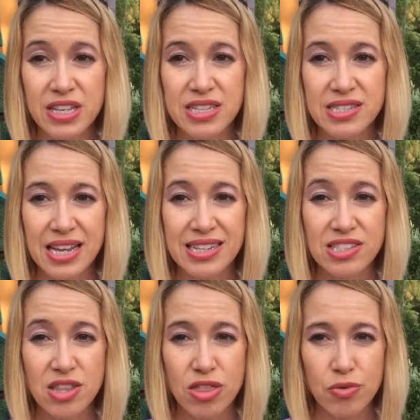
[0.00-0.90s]
this
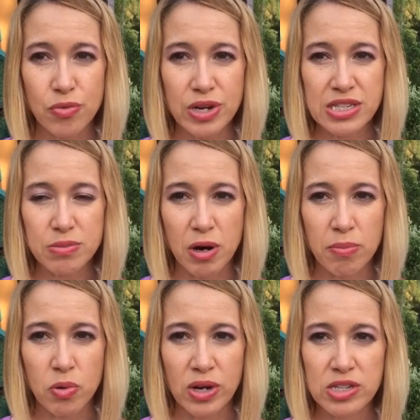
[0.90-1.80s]
as 3
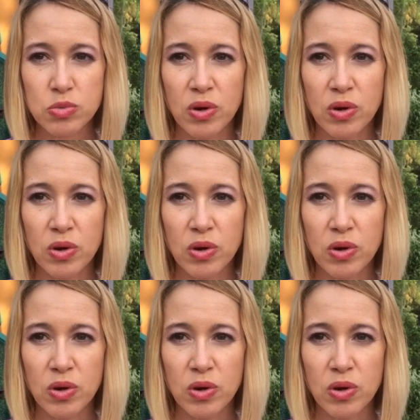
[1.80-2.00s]
smart points.